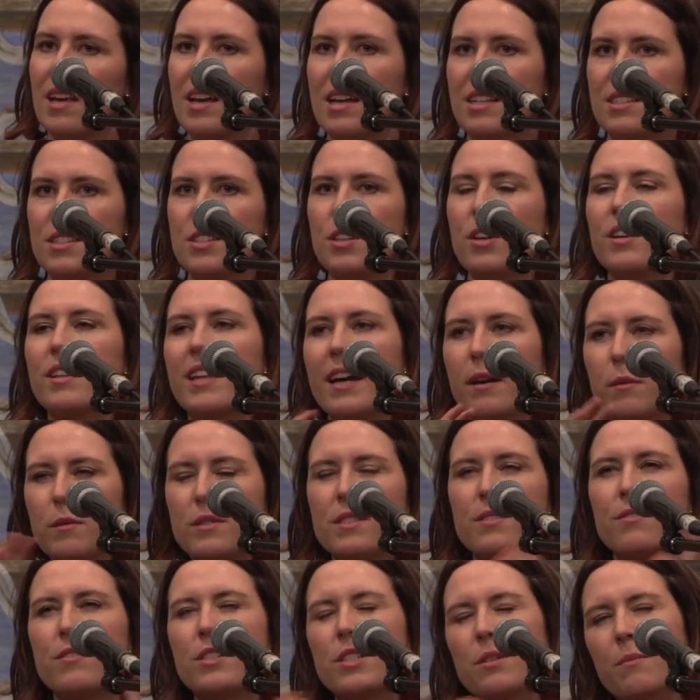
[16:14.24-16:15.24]
And so that
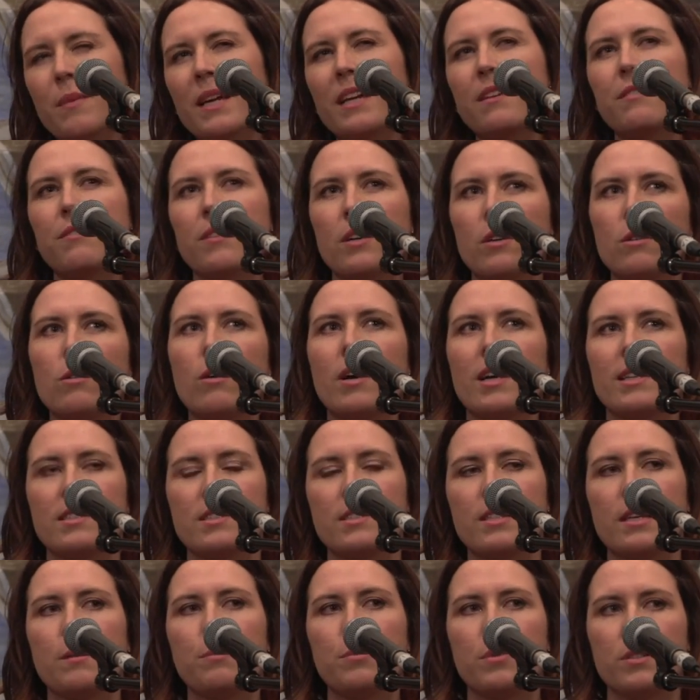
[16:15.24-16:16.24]
was, to me, felt quite
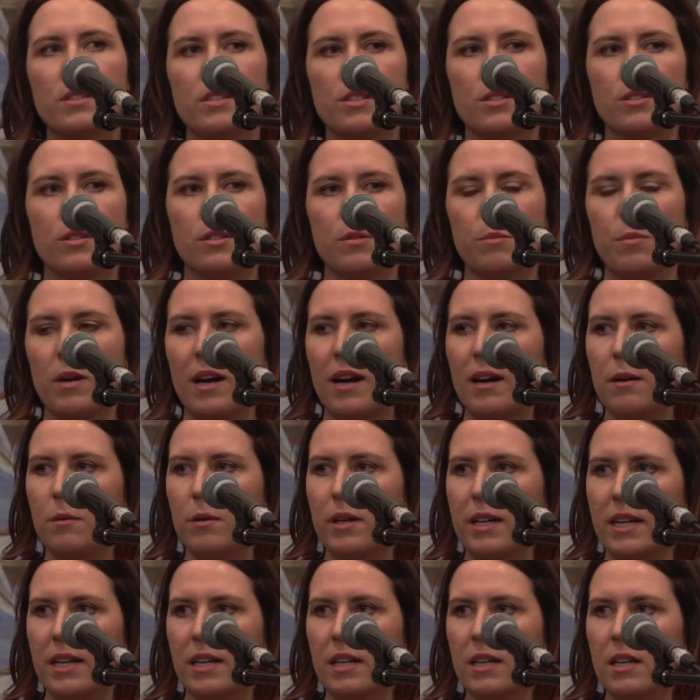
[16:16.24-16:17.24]
separate to the part
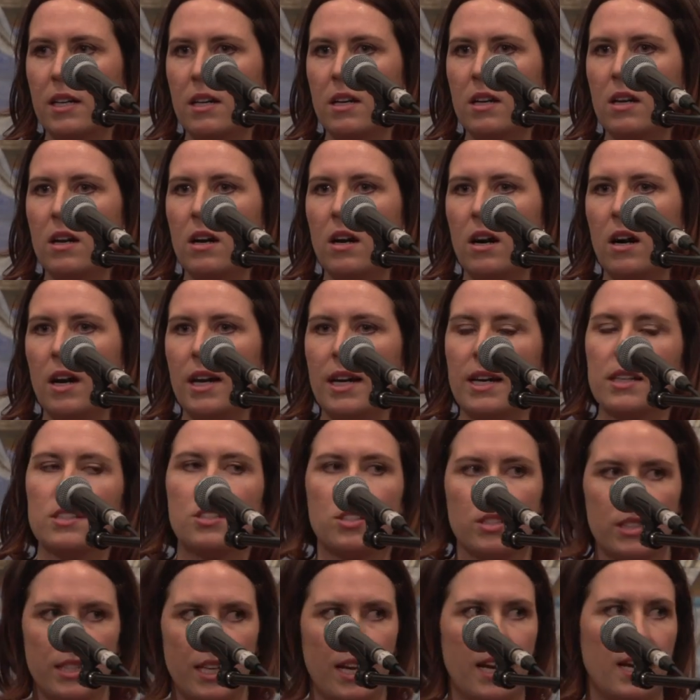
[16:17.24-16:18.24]
where I
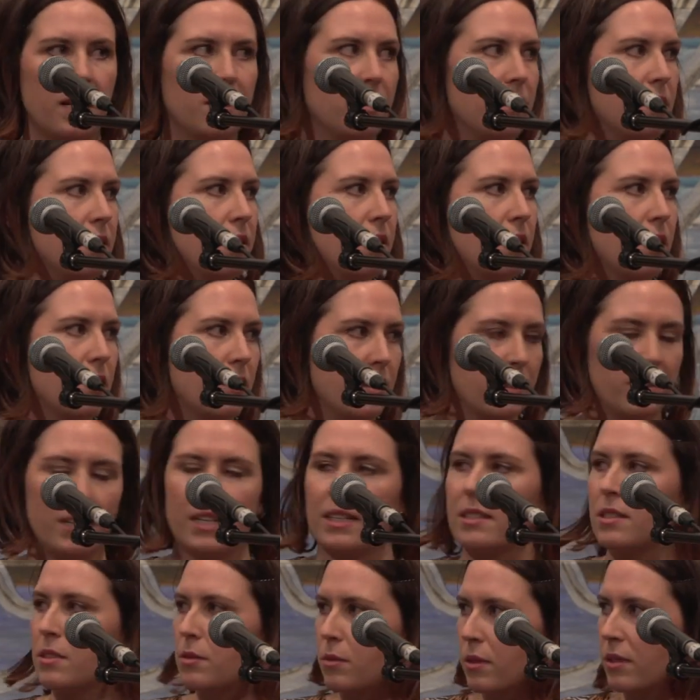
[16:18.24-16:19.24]
actually had her
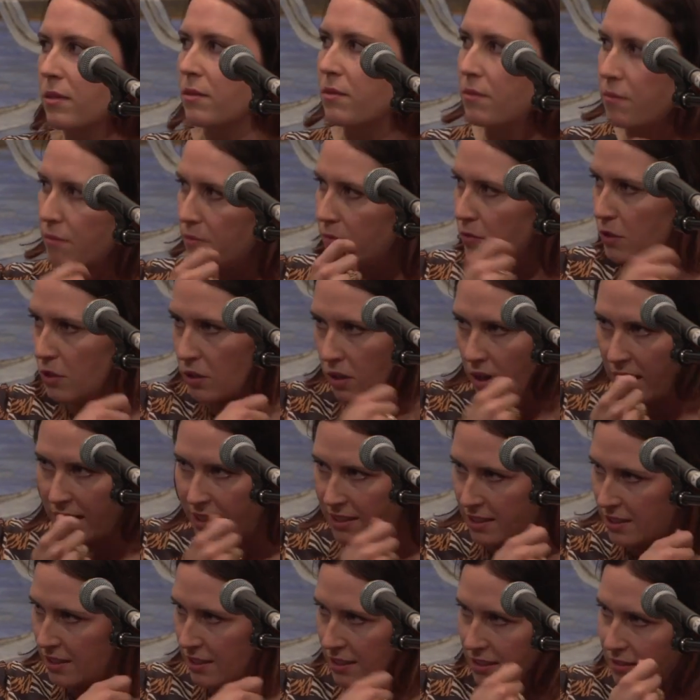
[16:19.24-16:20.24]
next to it
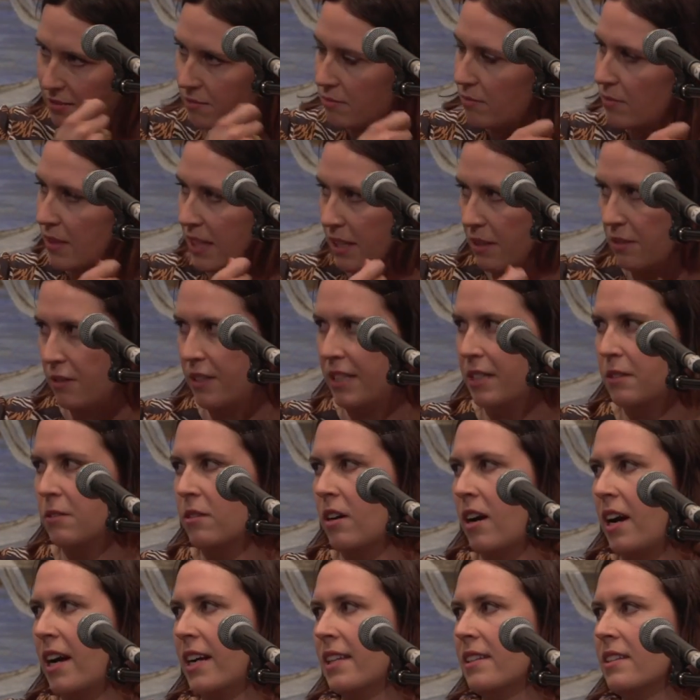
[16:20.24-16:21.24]
trying to get her ear
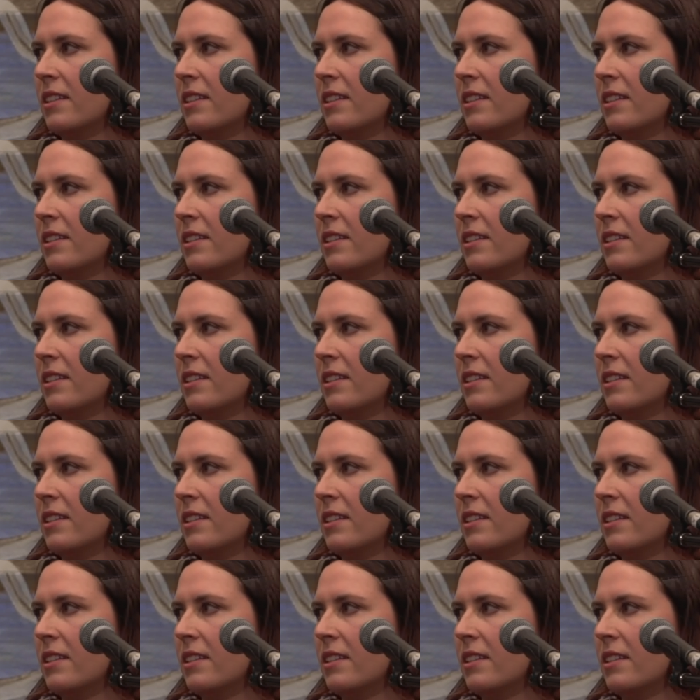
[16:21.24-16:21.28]
right.